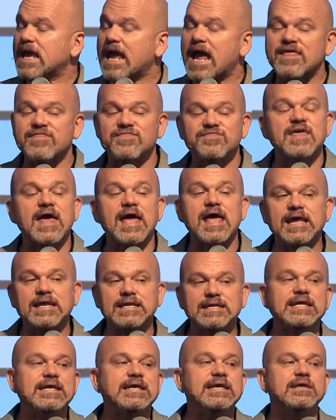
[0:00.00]
And they
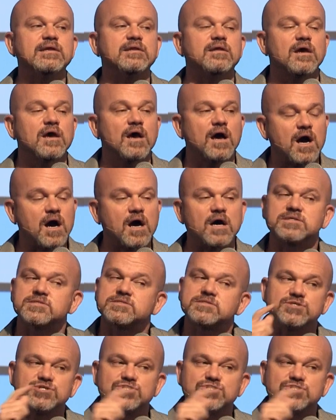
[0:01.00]
need us,